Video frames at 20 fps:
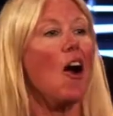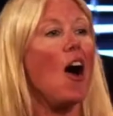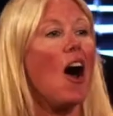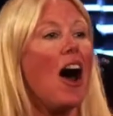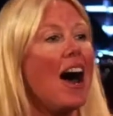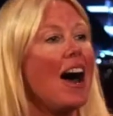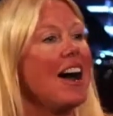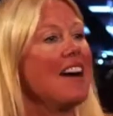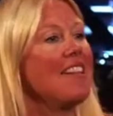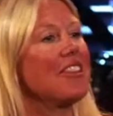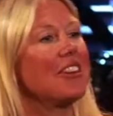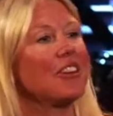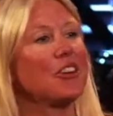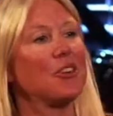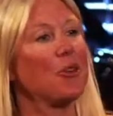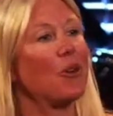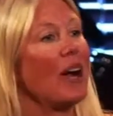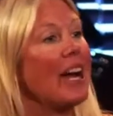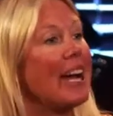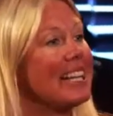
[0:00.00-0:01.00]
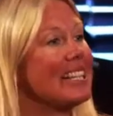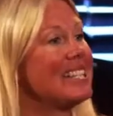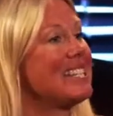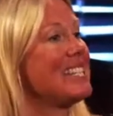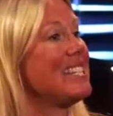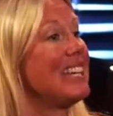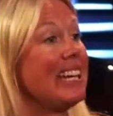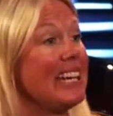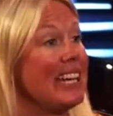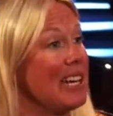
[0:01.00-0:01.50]
are on the
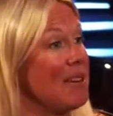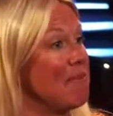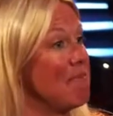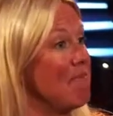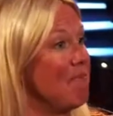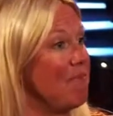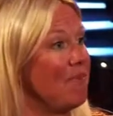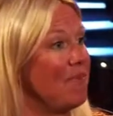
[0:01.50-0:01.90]
greatest team